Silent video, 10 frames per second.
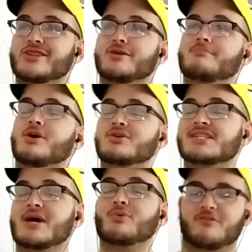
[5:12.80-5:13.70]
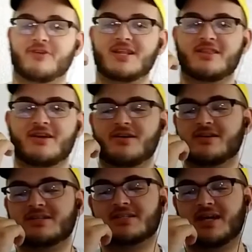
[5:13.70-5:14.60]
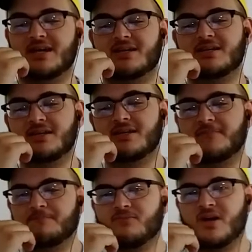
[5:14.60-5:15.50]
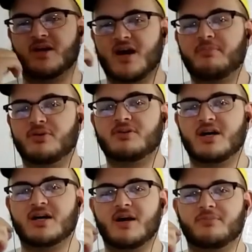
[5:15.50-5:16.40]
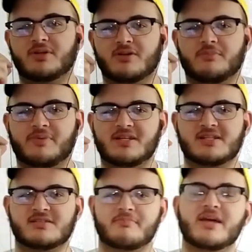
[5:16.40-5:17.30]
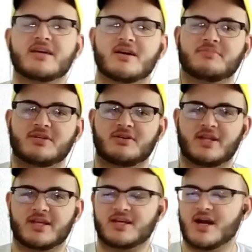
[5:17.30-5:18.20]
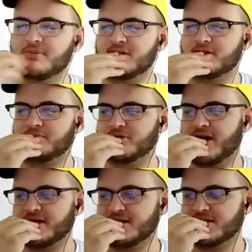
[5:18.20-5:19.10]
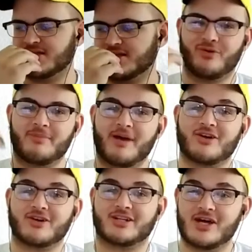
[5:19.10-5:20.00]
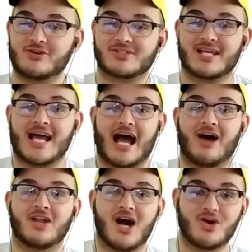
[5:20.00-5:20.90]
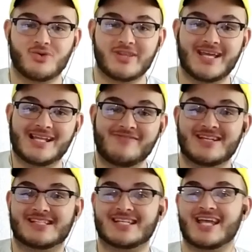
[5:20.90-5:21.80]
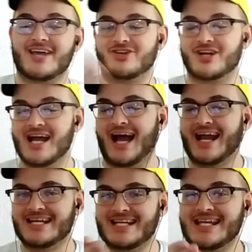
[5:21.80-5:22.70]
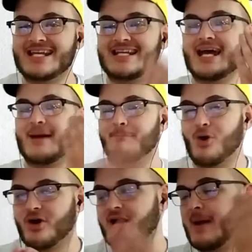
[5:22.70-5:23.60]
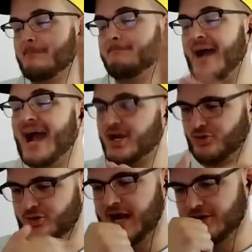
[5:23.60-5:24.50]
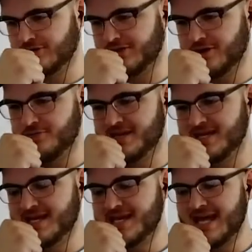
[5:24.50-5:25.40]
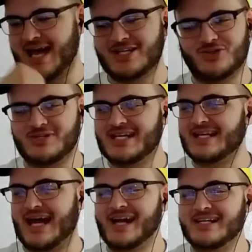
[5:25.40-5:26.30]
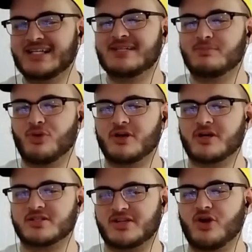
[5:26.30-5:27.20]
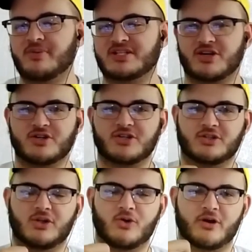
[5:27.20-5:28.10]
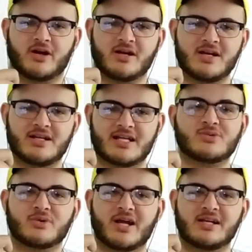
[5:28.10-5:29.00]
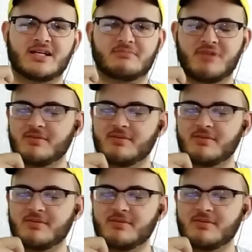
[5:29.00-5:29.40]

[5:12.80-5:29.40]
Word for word: The most that would fit in there is like... A couple little pieces of makeup, you know, like a couple little products. What about her clothes? How long were they living together? I need more background, Toby. I need more Toby Turner lore. That's what I need.